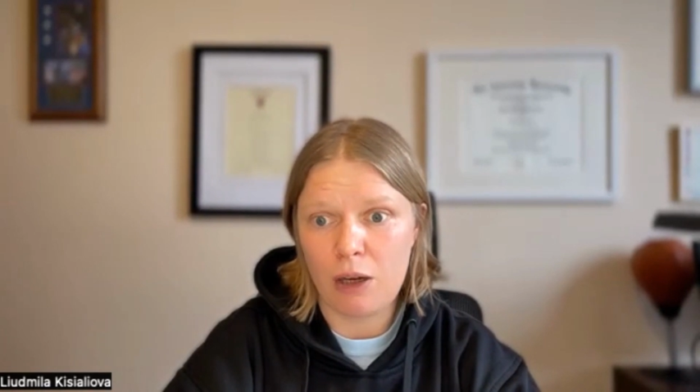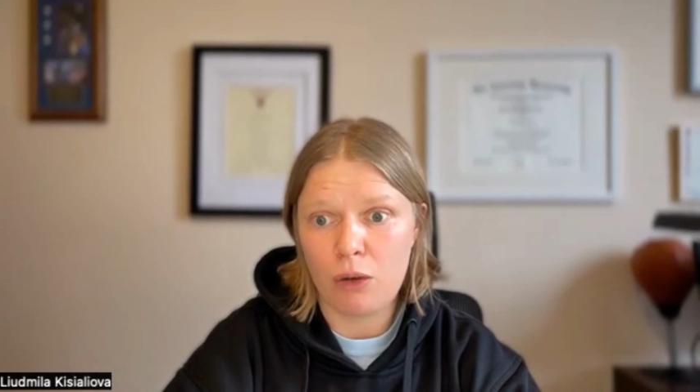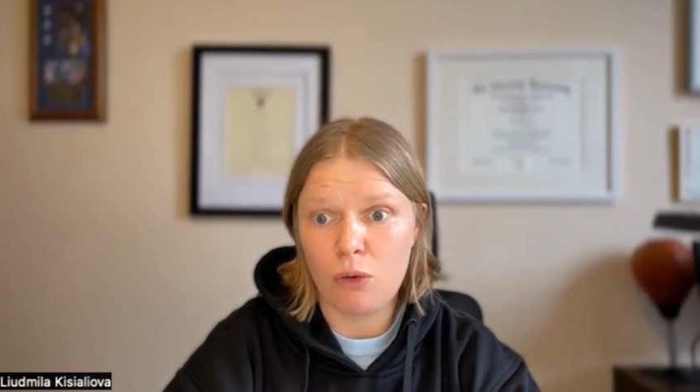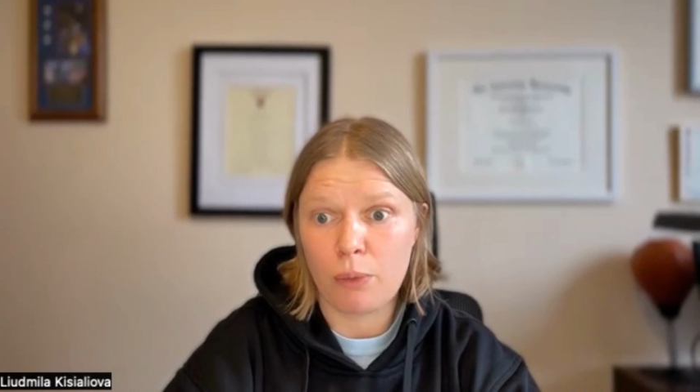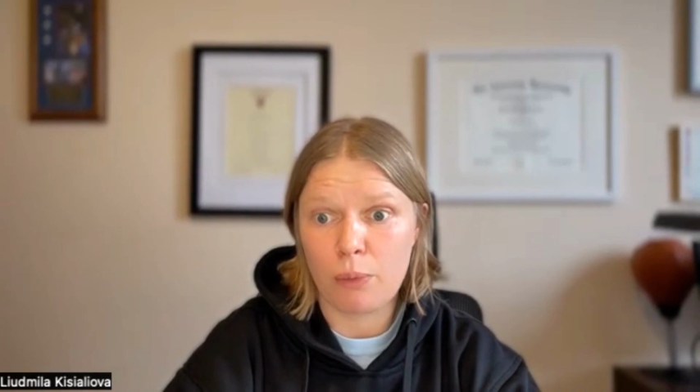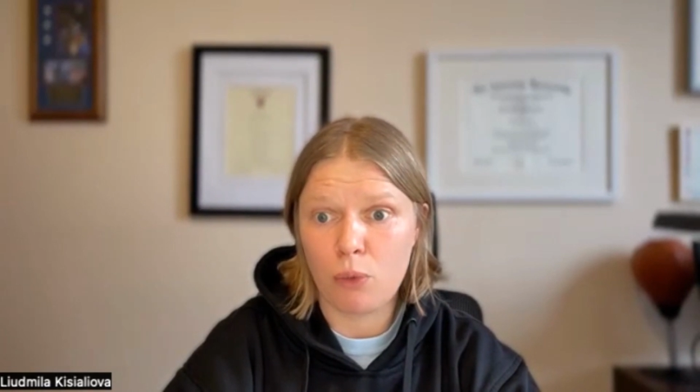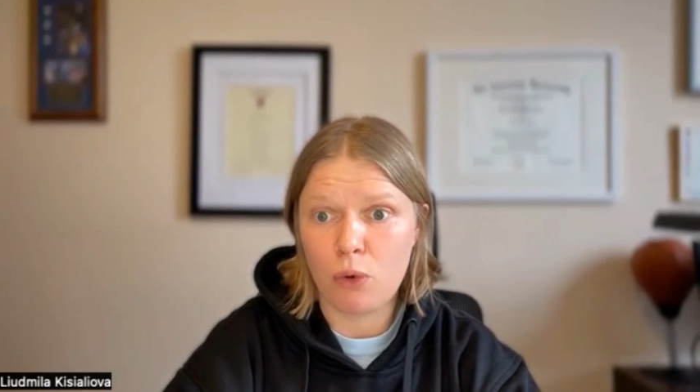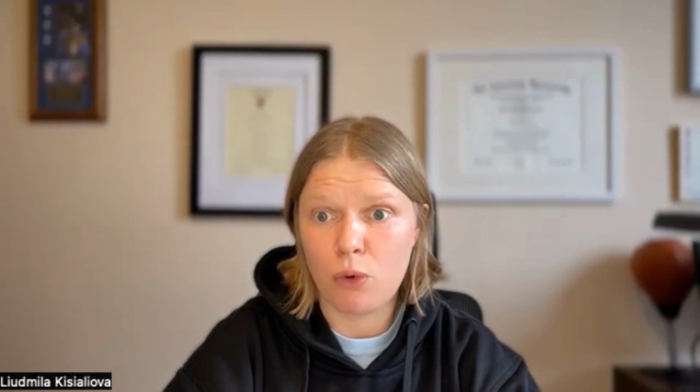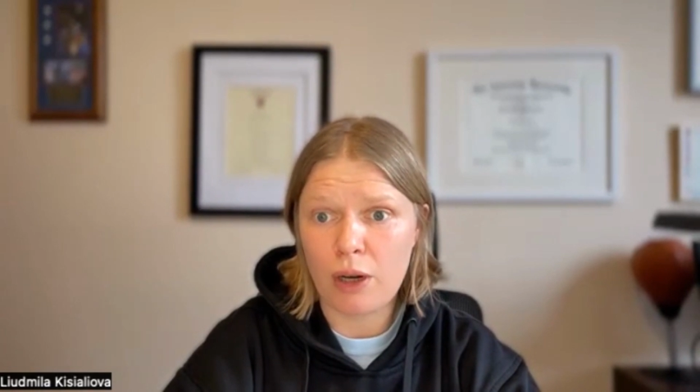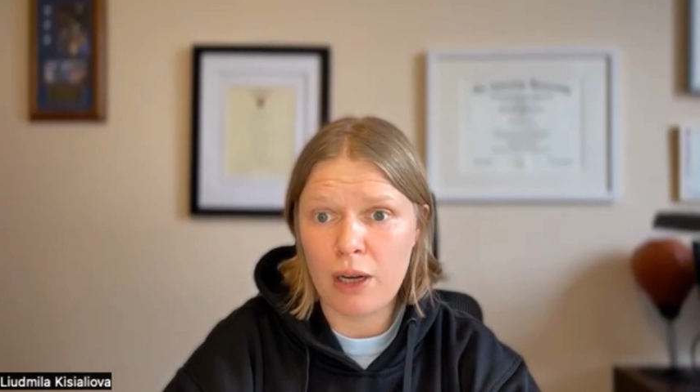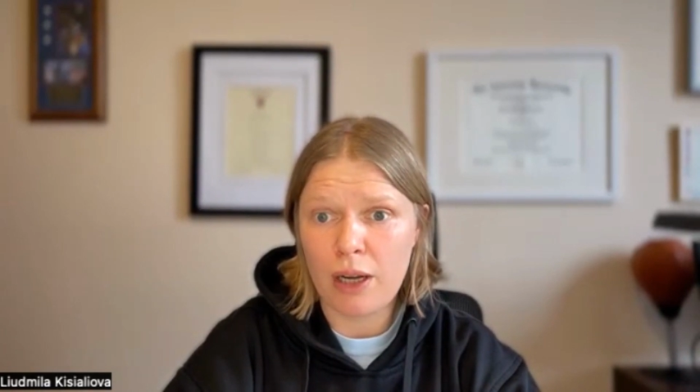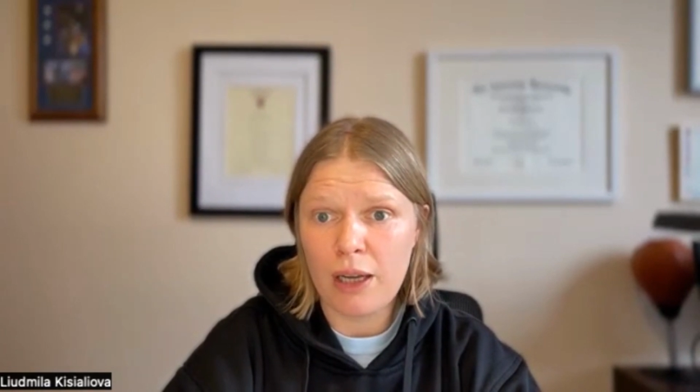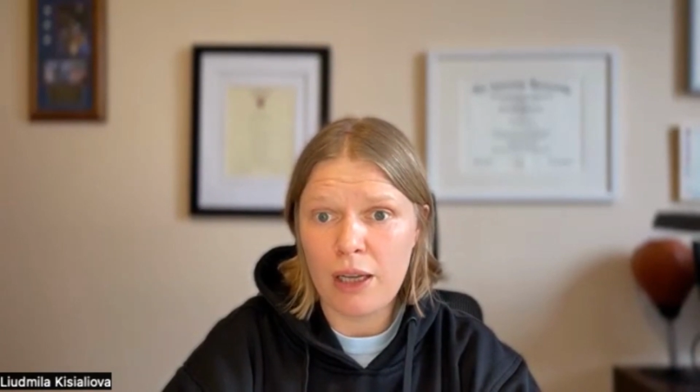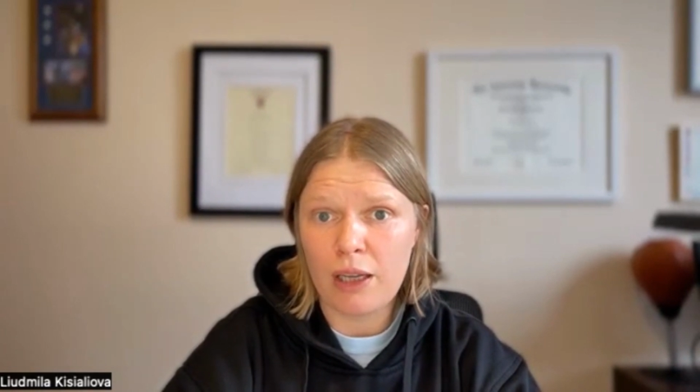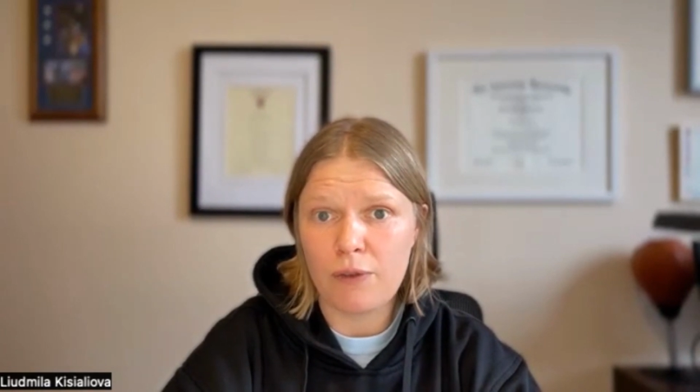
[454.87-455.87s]
or more
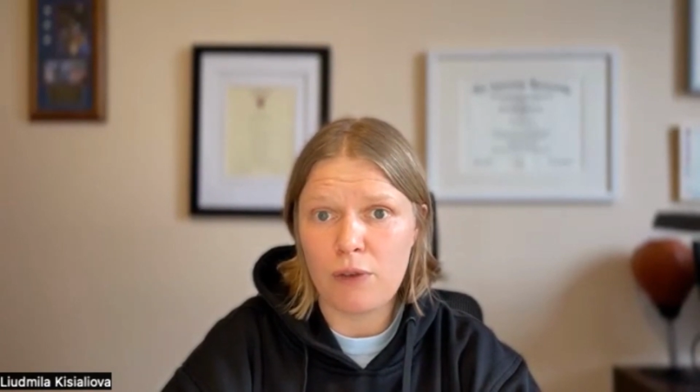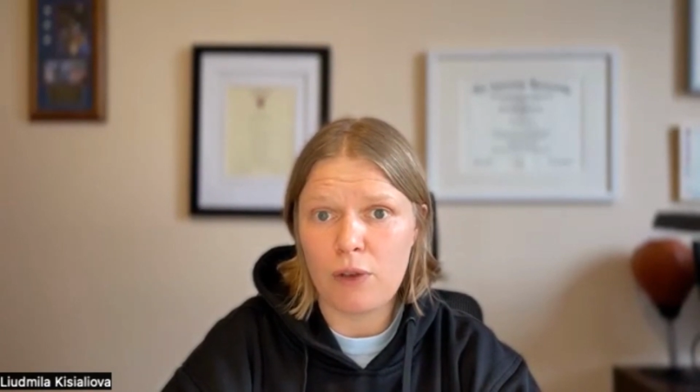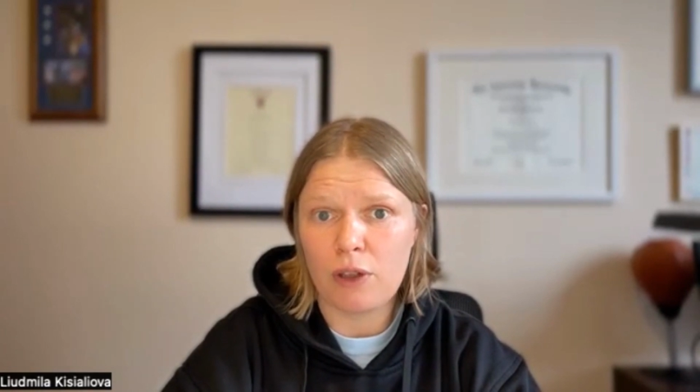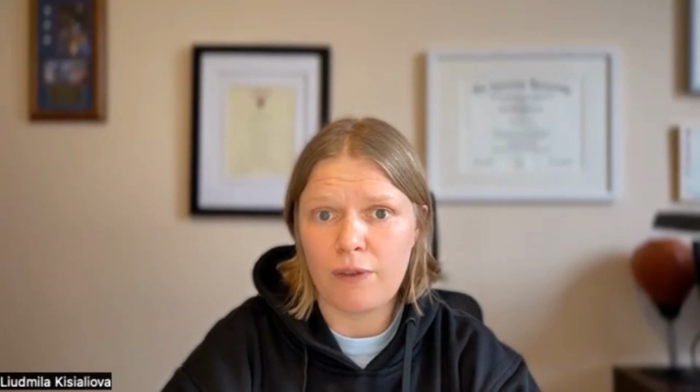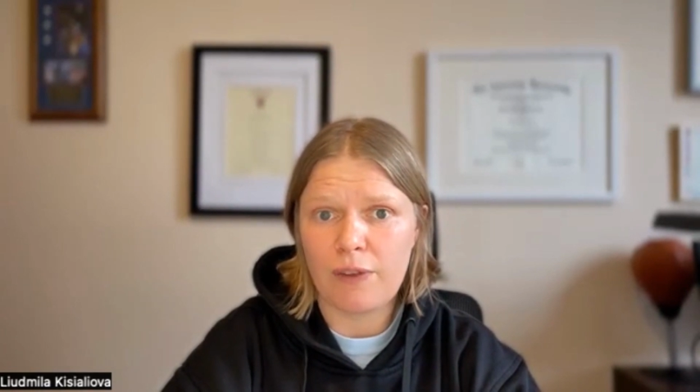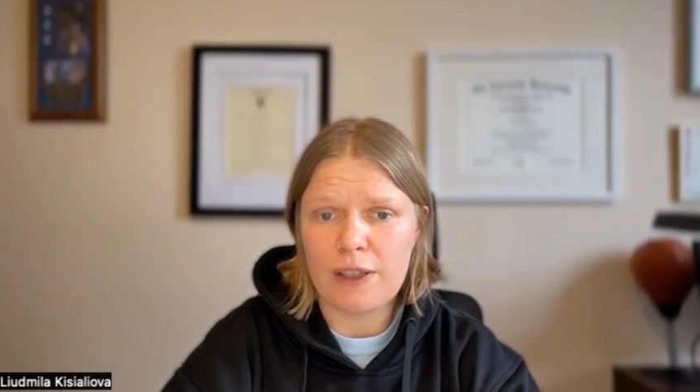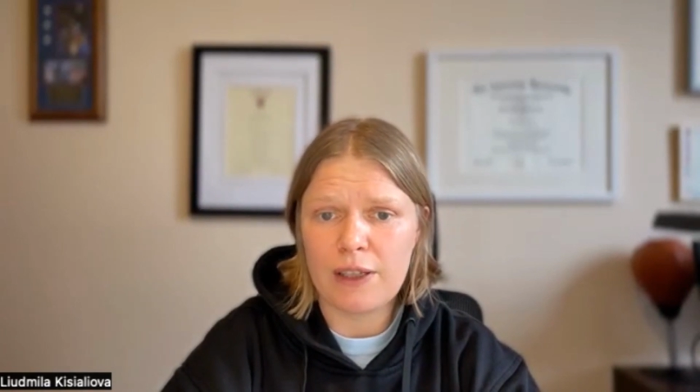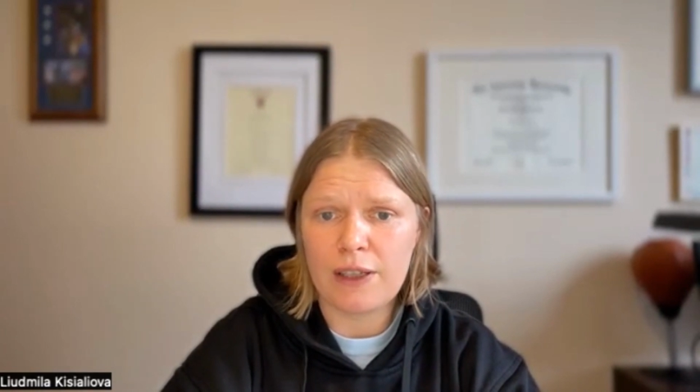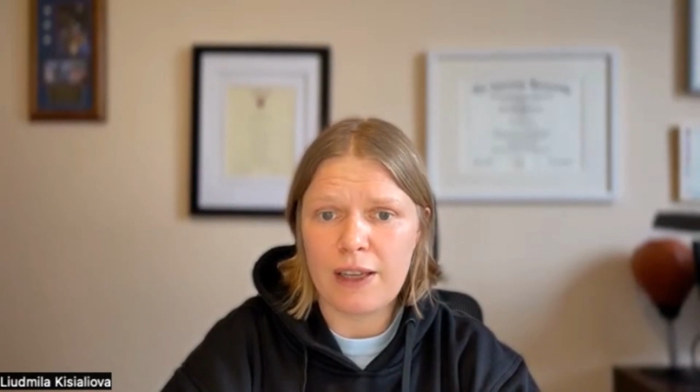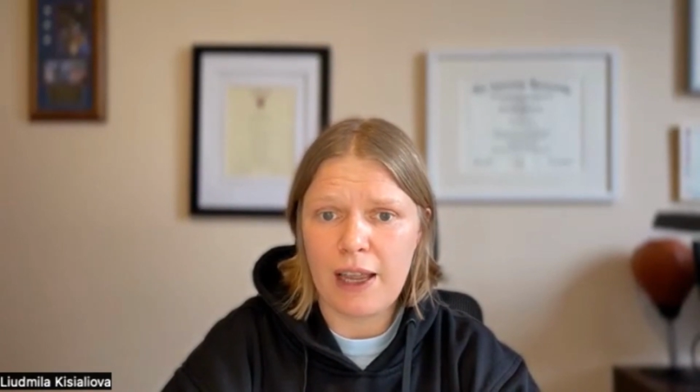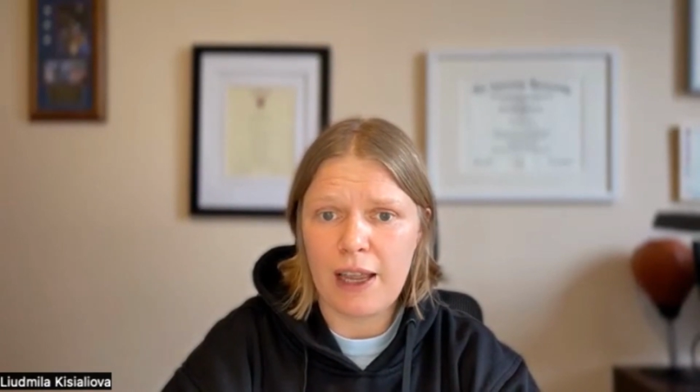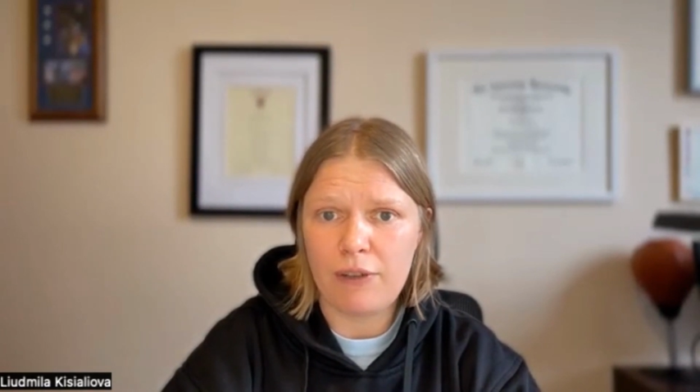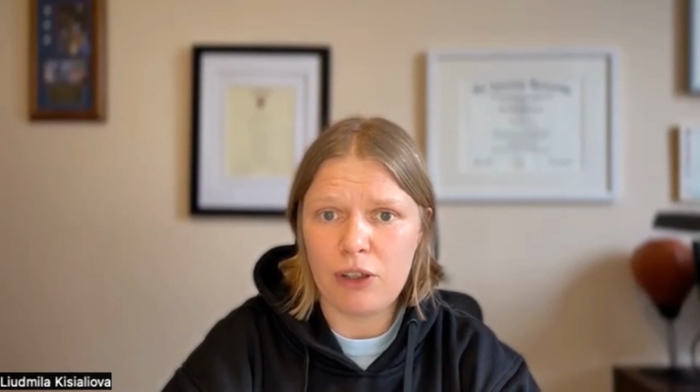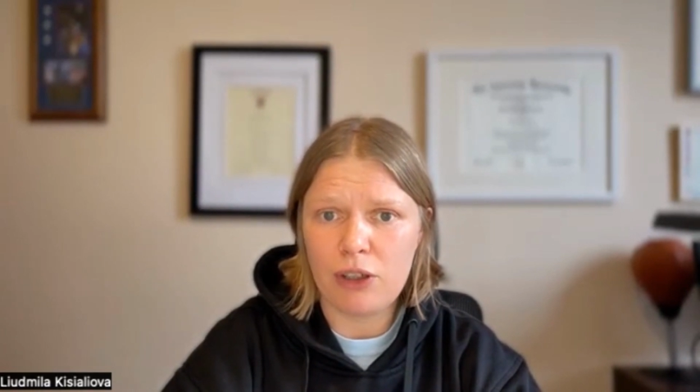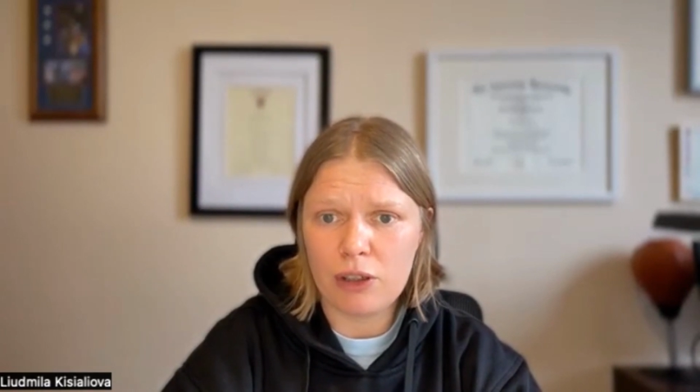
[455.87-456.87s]
if you're investing
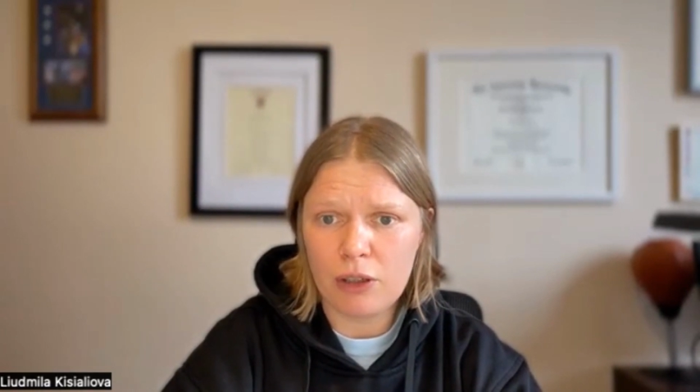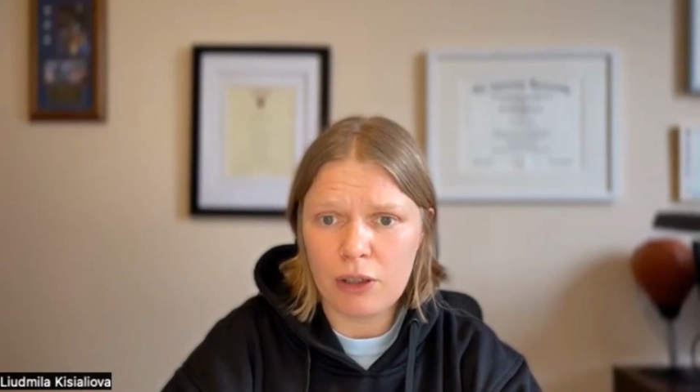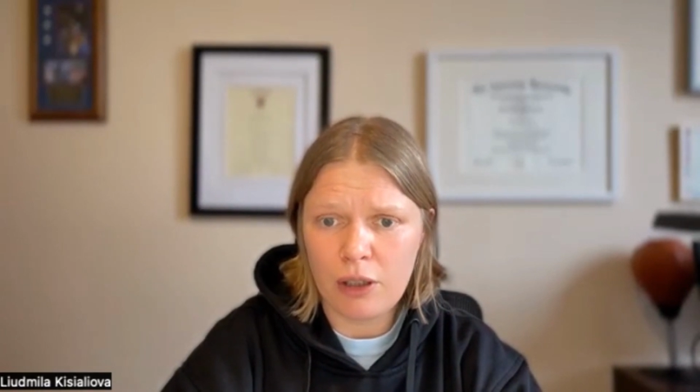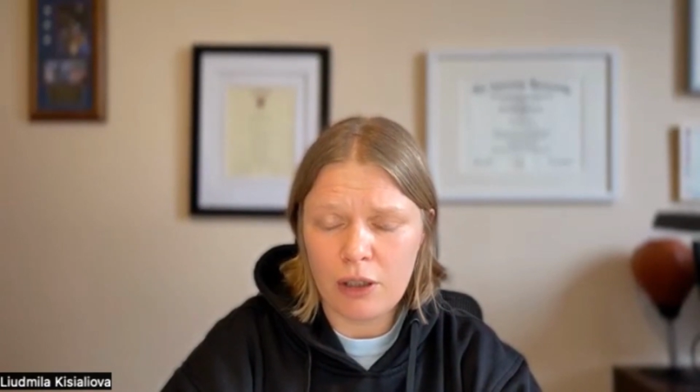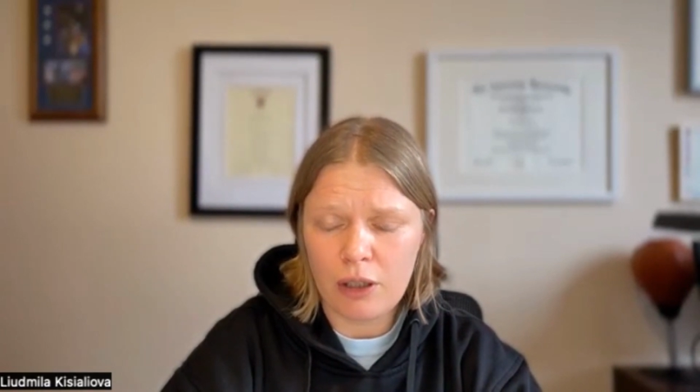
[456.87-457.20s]
heavier